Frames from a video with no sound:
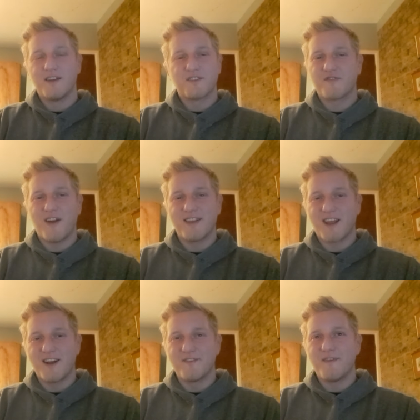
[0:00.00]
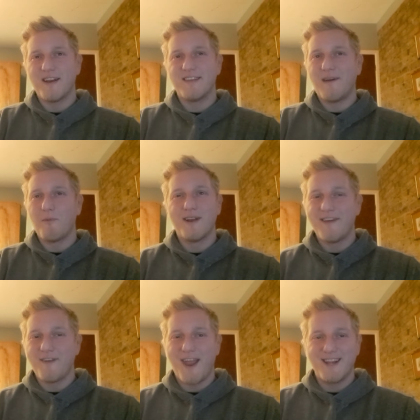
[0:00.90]
I just find it kind of funny that
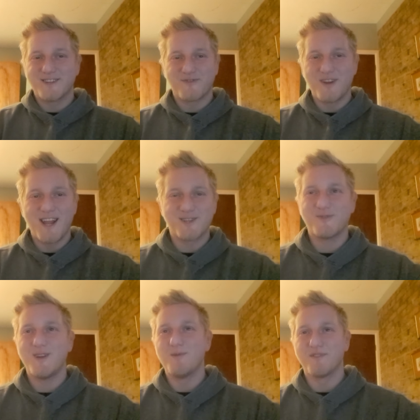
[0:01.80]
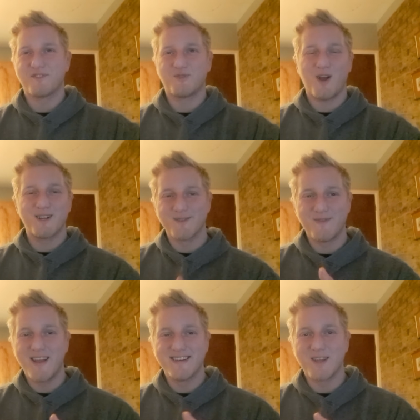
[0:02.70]
whenever H3H3 wants to try and
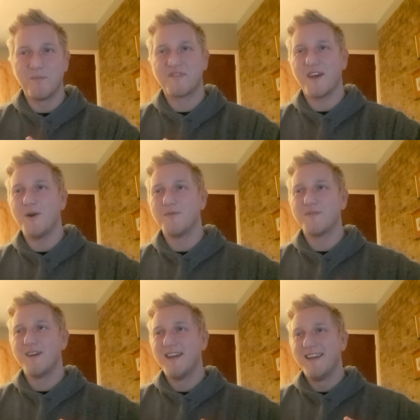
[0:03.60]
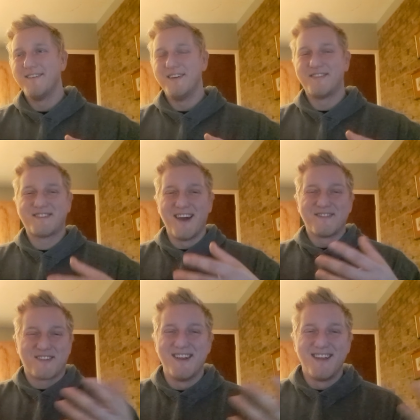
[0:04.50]
defend himself is
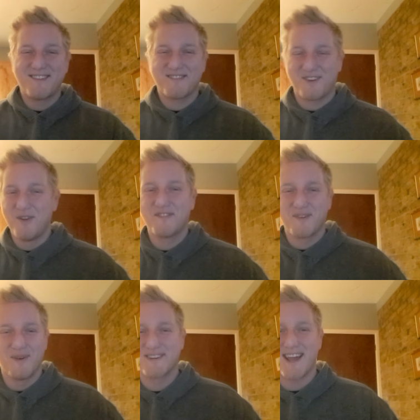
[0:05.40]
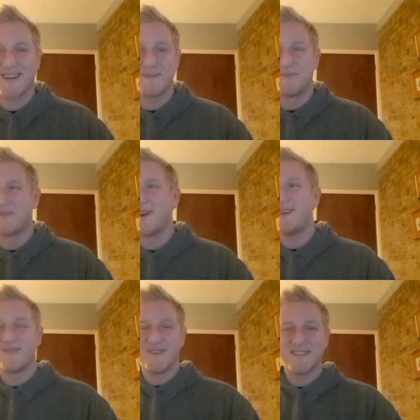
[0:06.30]
just an excuse to attack him
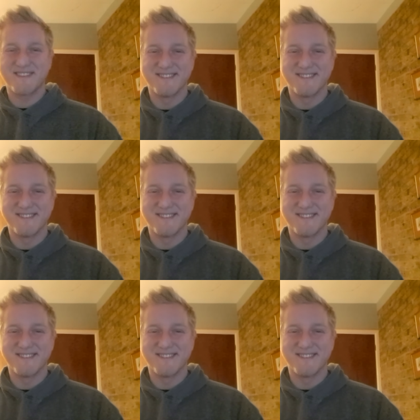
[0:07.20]
further. It's